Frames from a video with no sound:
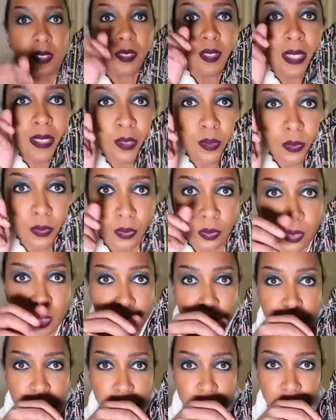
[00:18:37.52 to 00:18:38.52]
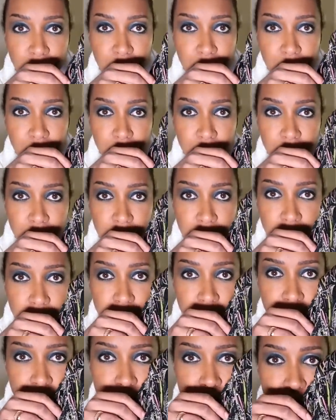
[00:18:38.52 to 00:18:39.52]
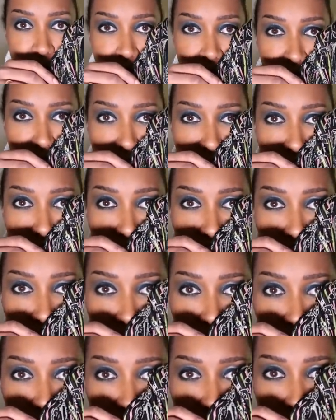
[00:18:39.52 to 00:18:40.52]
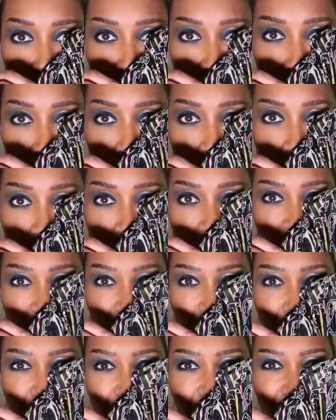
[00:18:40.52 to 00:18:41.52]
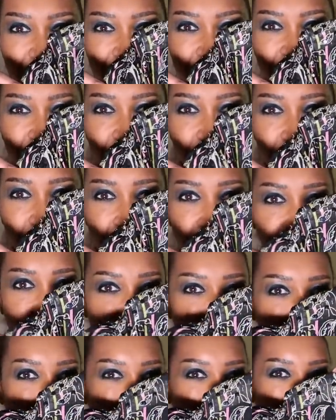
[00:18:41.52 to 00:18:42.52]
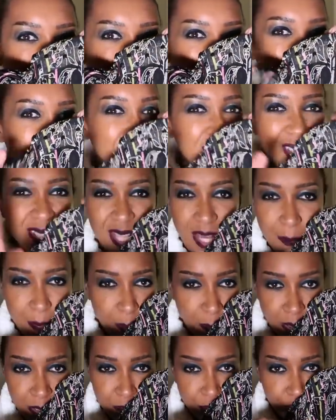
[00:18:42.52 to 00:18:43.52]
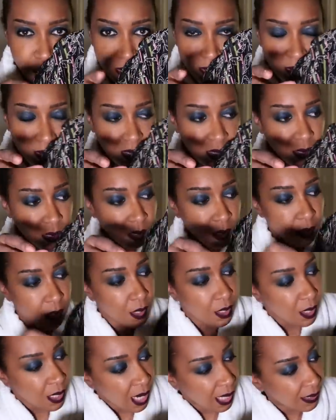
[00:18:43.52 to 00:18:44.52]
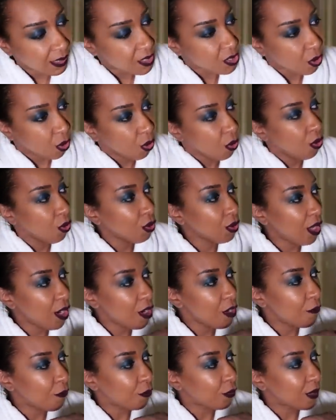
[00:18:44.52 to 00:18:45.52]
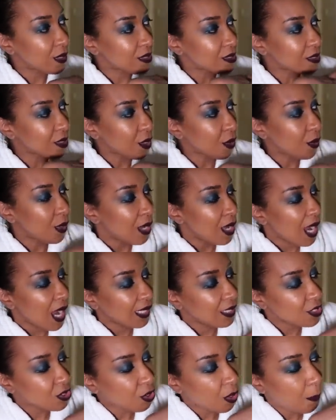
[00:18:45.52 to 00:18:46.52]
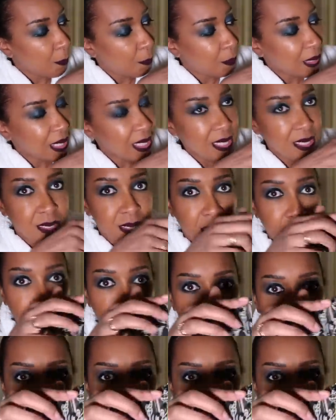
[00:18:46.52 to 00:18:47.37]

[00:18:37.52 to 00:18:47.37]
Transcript: like all over it. Mm-hmm. Can you see it? I don't know if you can see it here, maybe not. Just take my word for it, they're there. And it's all over it, so, and it's got beading